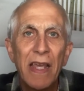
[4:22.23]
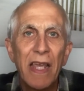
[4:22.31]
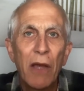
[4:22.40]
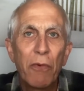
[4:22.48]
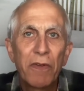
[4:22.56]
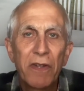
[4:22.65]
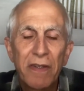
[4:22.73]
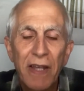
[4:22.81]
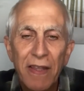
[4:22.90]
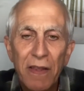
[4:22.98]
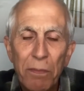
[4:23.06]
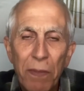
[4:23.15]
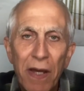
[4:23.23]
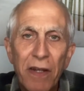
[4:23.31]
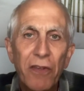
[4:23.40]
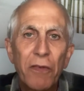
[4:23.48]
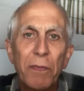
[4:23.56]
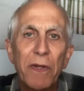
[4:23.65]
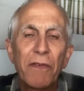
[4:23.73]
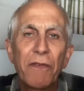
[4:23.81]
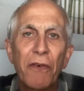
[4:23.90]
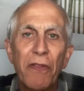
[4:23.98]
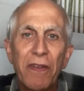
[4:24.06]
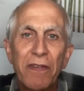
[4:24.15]
It was to take the punishment
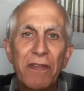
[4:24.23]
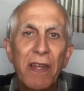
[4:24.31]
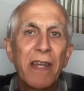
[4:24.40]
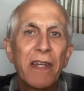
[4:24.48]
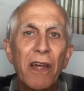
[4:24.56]
for the sin